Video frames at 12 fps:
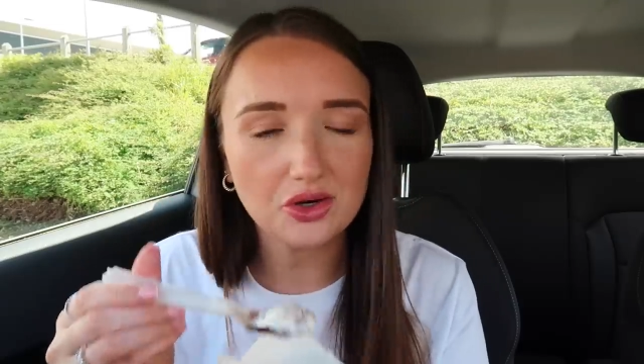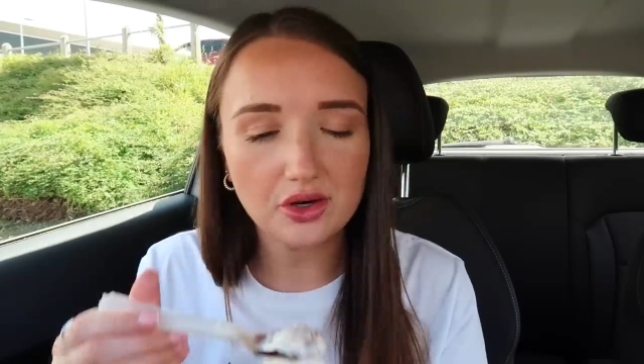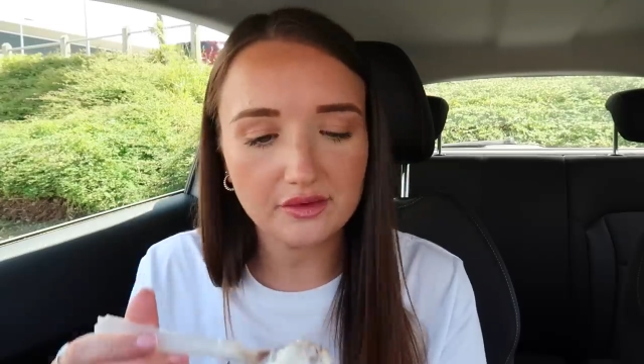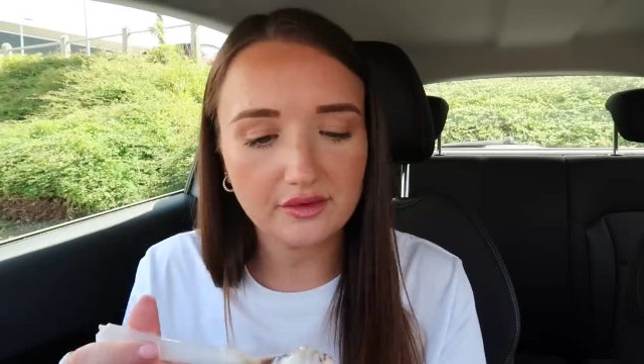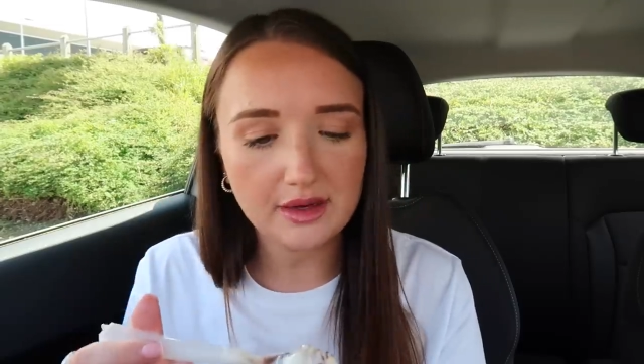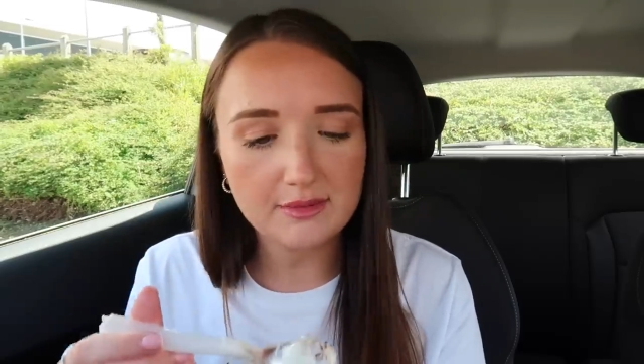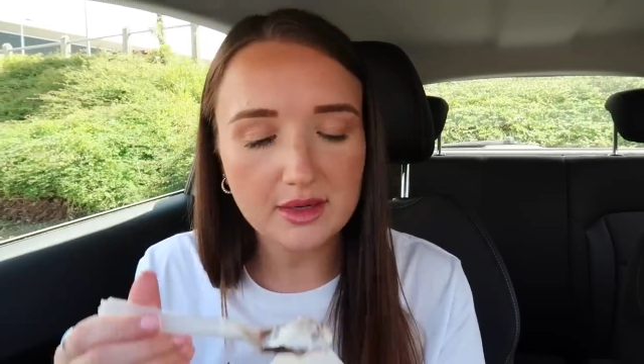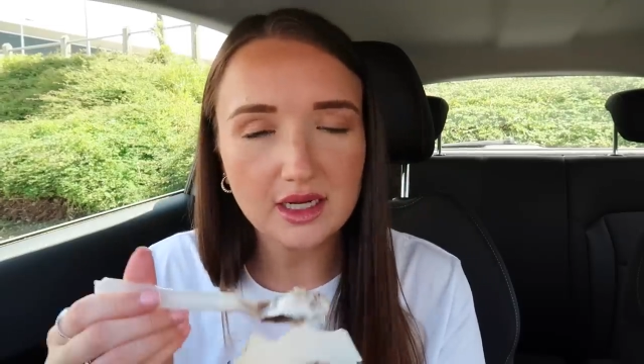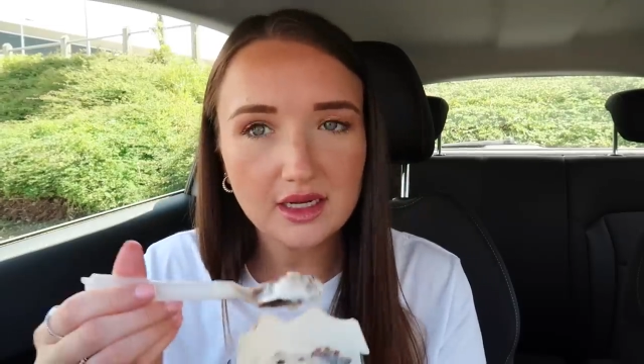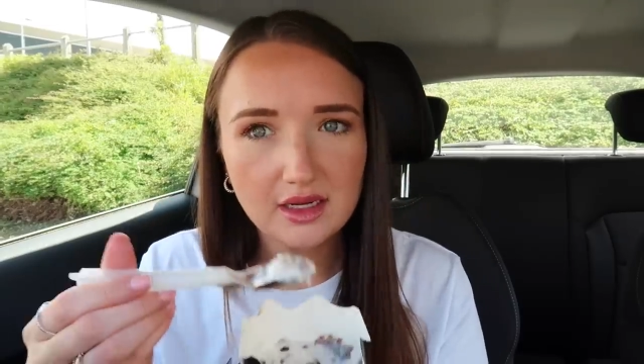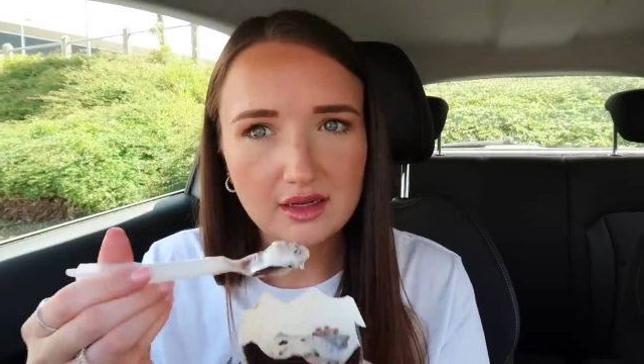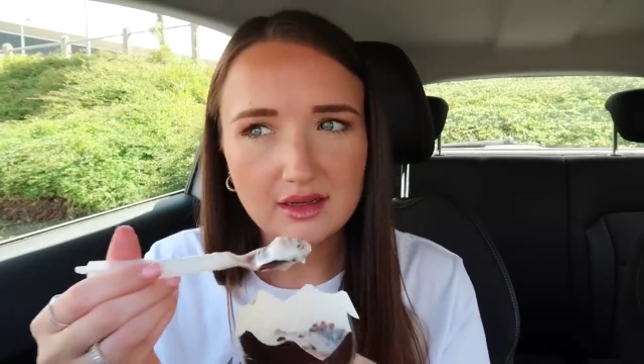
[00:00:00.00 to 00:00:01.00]
coffee, but
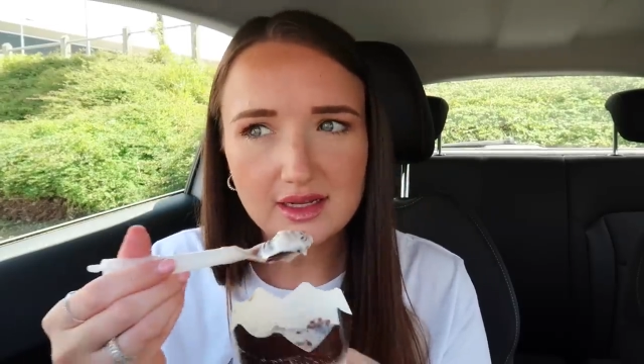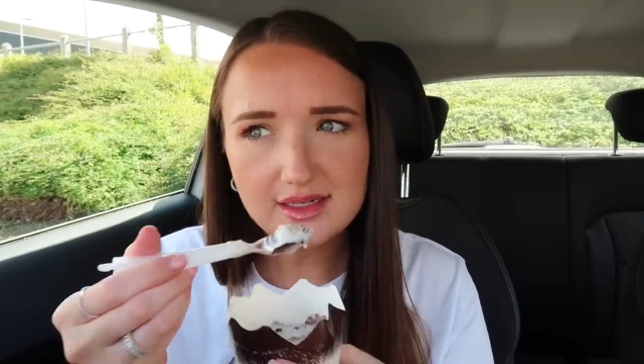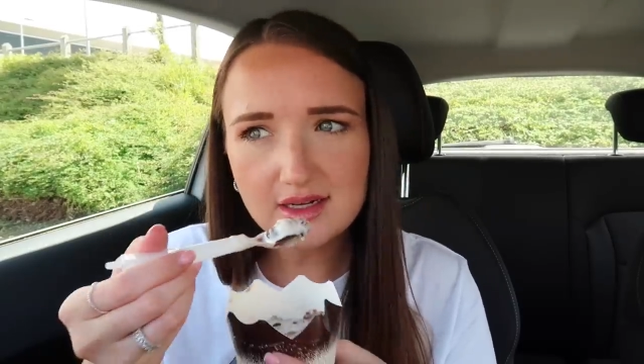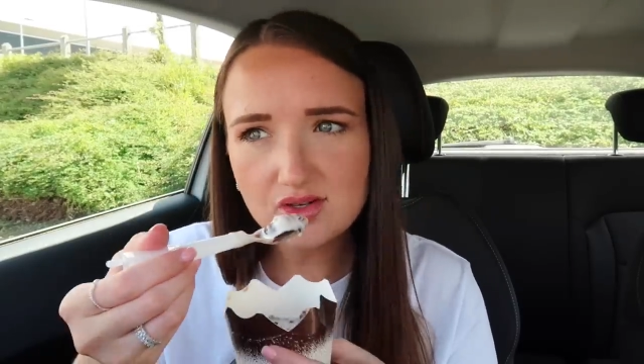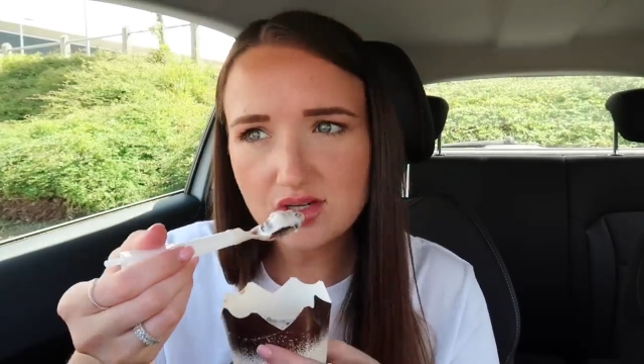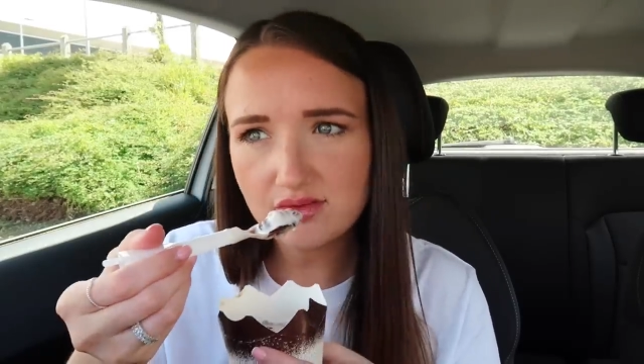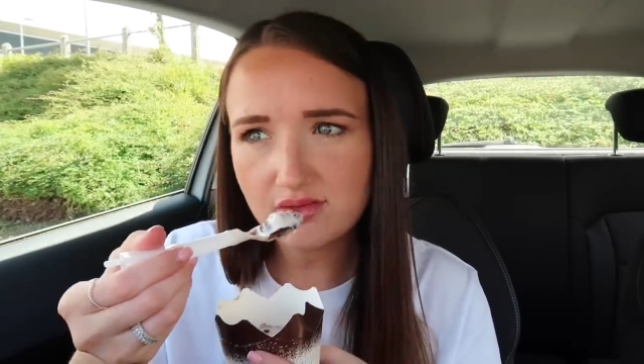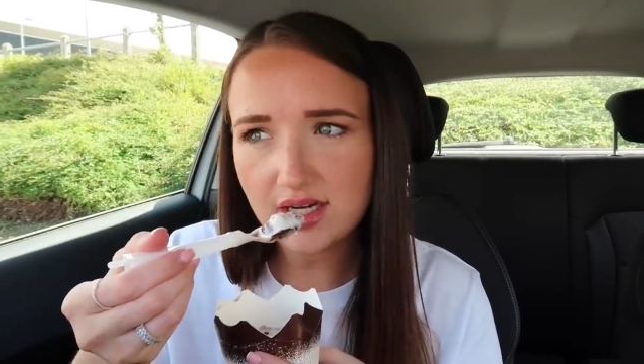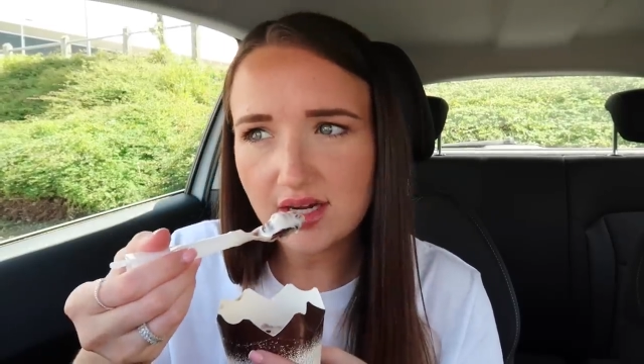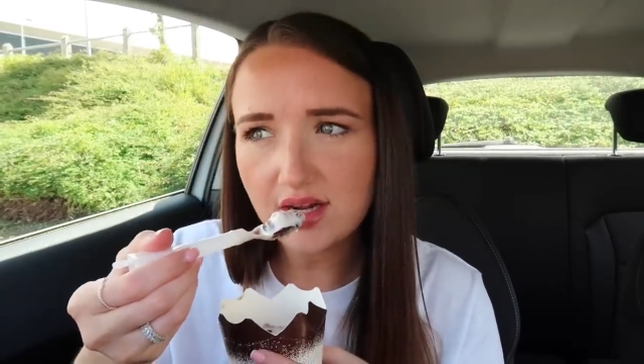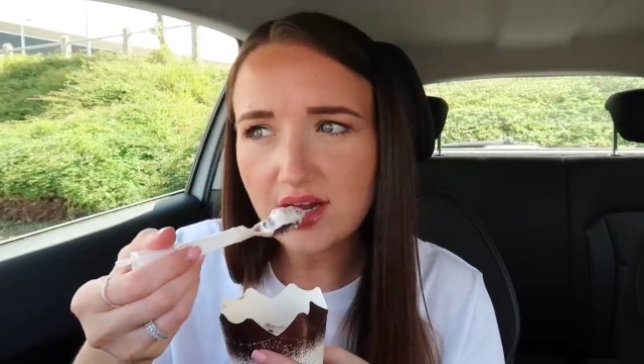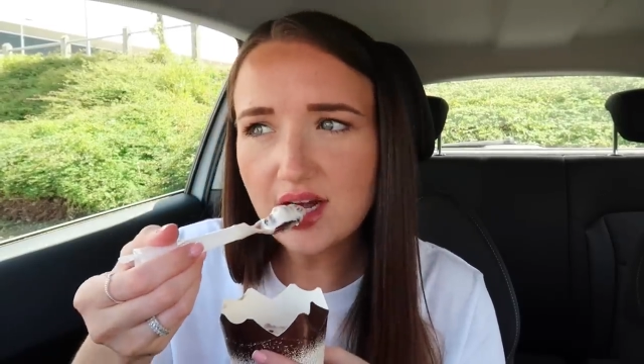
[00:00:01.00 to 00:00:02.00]
that's actually
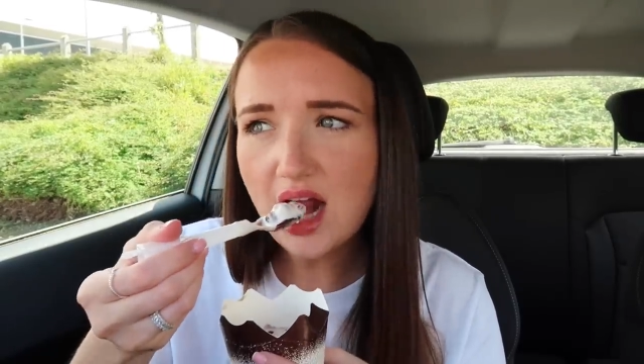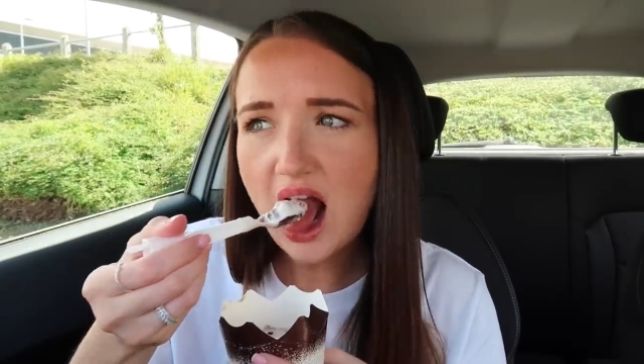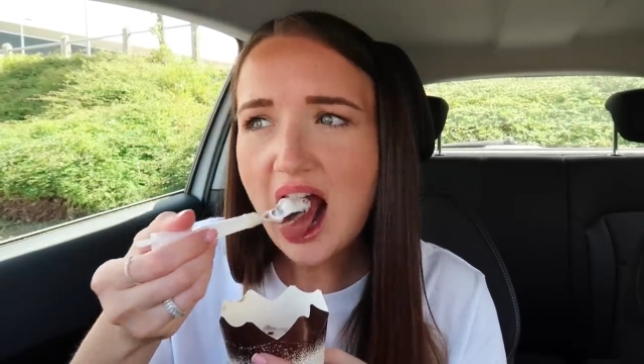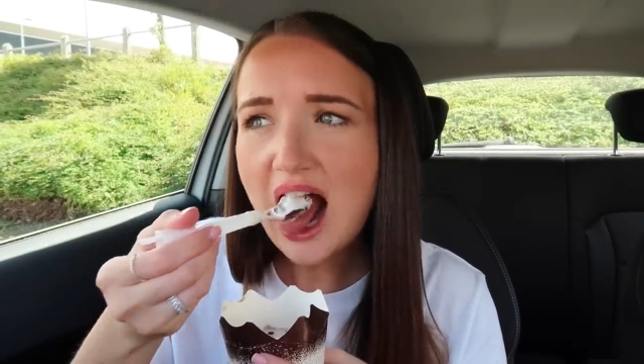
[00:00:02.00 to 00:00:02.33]
really good.